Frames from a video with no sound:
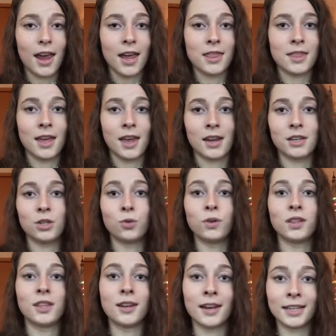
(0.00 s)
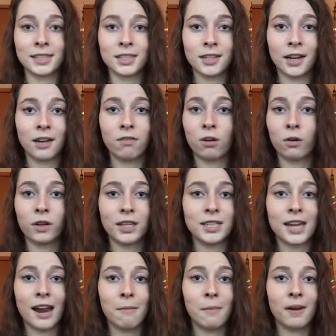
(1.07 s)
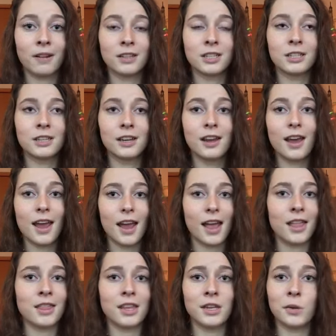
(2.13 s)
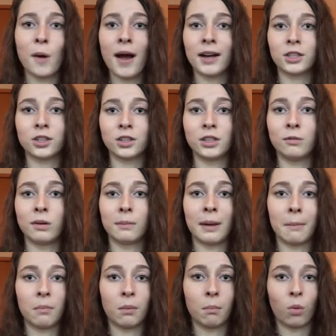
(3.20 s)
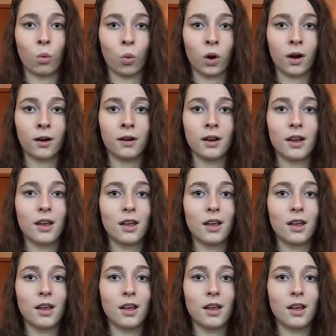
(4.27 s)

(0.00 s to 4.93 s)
and then do it the next night for only 10 minutes, and then you actually remember more.